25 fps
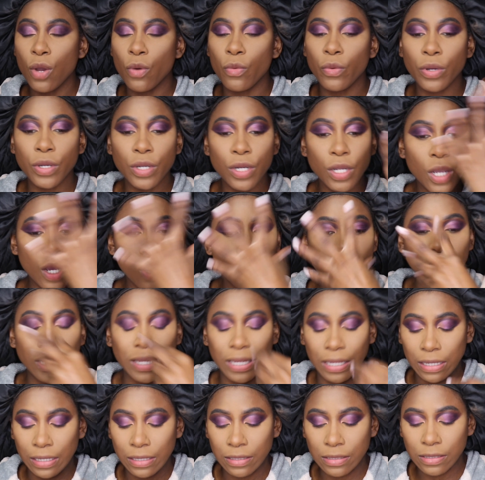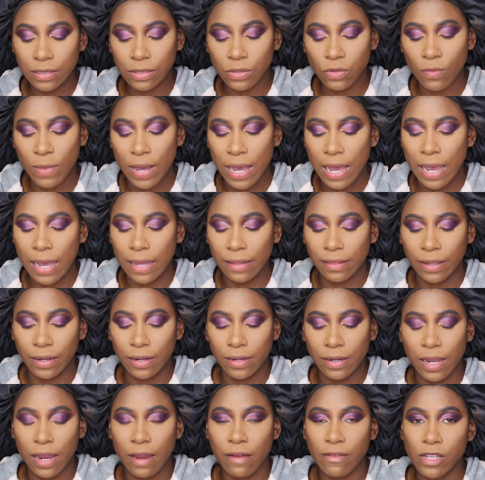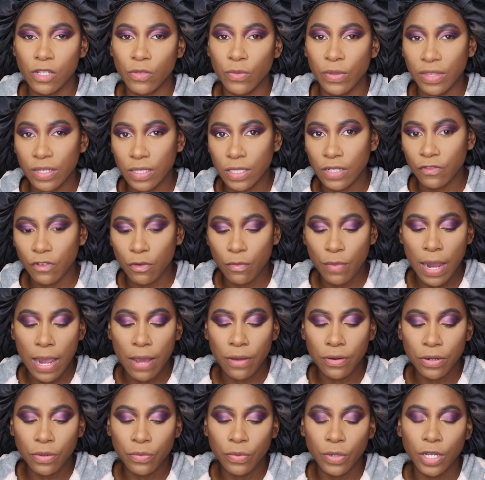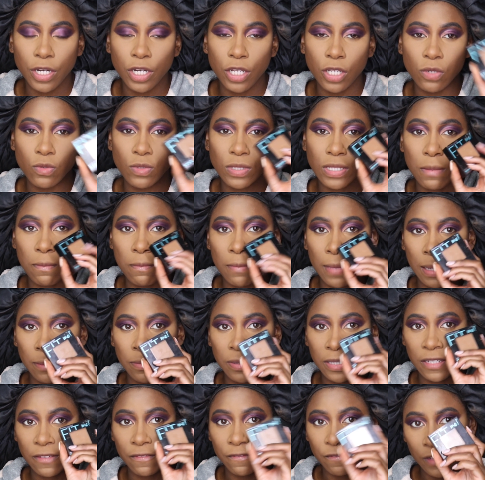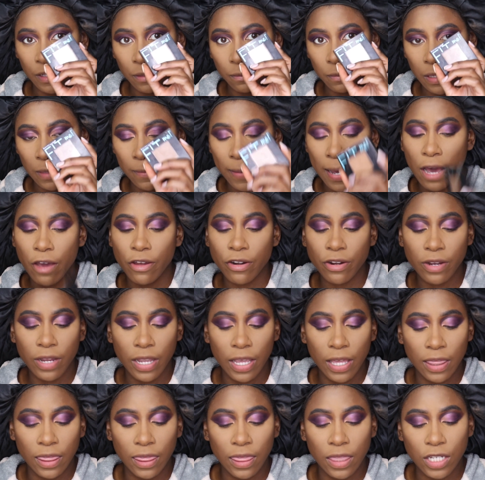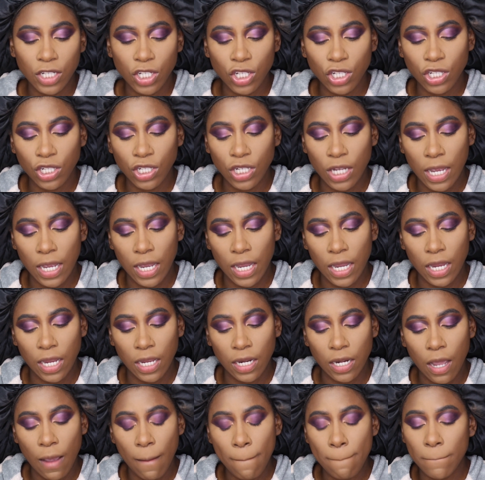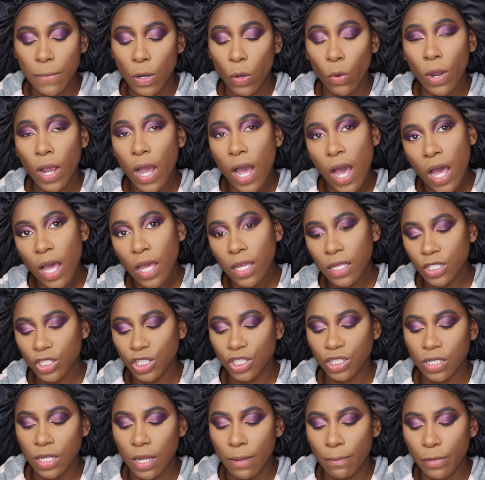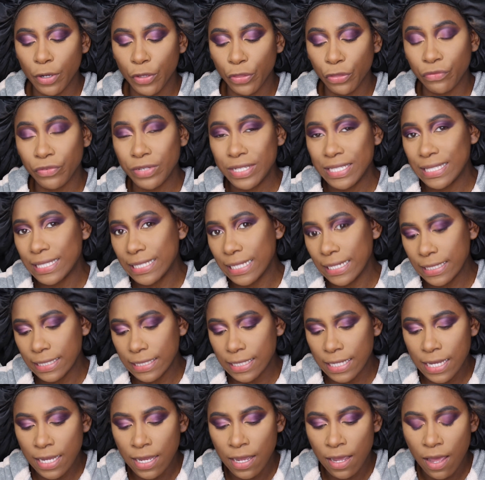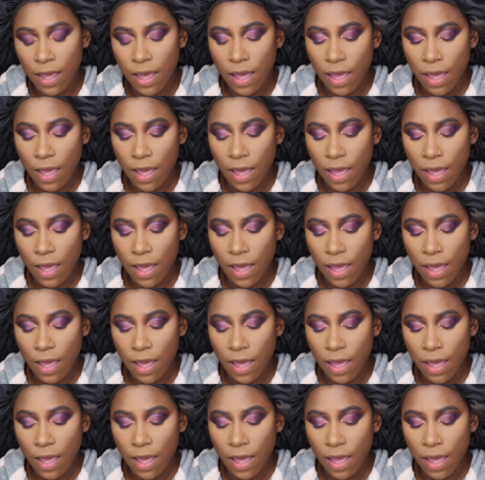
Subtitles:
We're gonna go into my highlighted areas with a different powder. We're gonna use the Maybelline Fit Me powder in the shade Mocha, number 360.